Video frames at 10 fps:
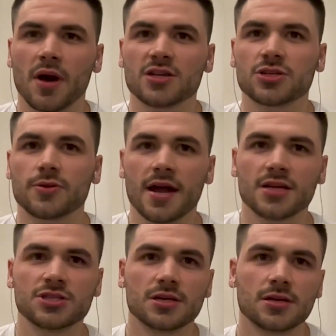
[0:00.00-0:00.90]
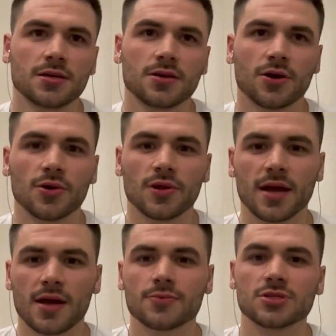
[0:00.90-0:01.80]
my strategy
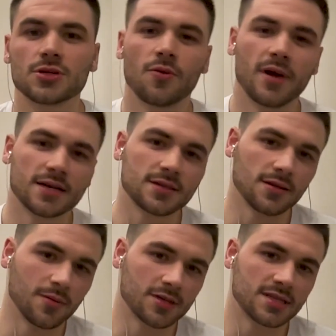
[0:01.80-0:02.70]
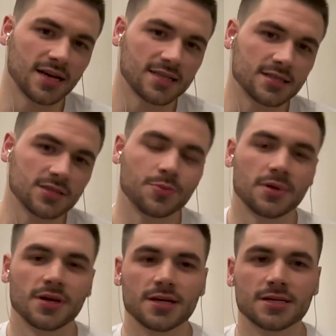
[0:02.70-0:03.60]
early on was to go back to Lubbock, Texas
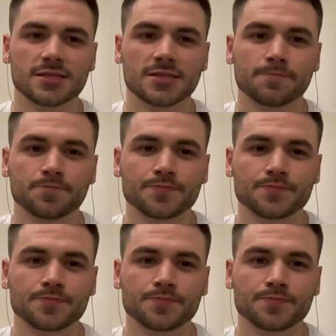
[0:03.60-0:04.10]
because